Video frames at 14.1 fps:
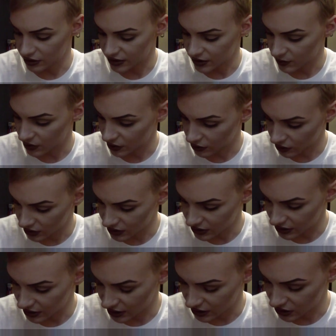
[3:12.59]
some of the colours
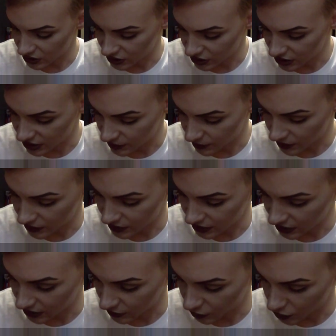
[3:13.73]
that she
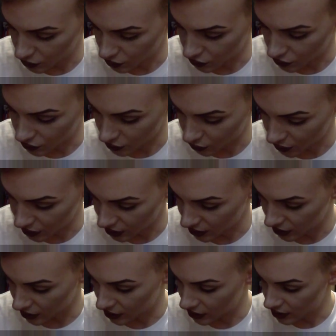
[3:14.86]
supposedly wore
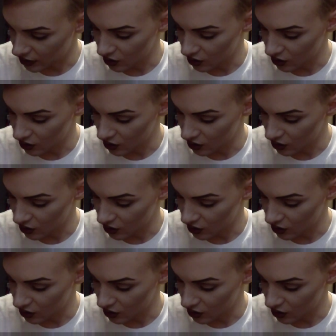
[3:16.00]
were